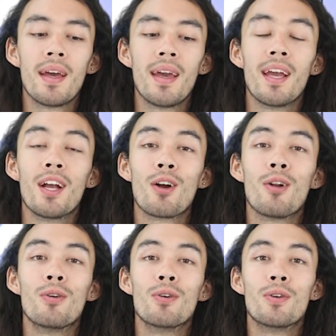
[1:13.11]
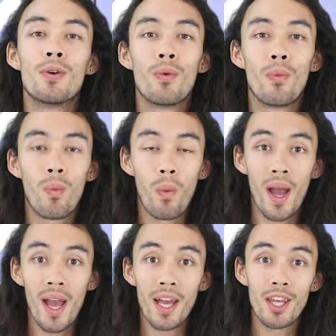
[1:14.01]
include
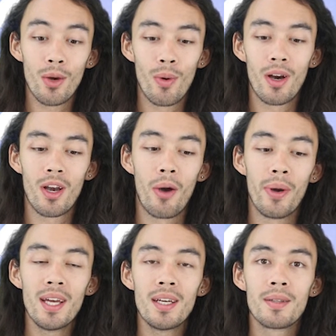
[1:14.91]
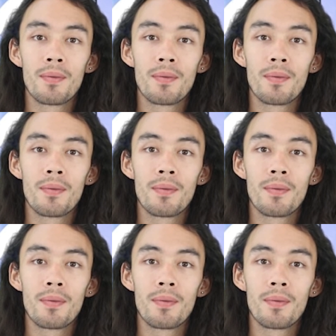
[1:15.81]
where you are going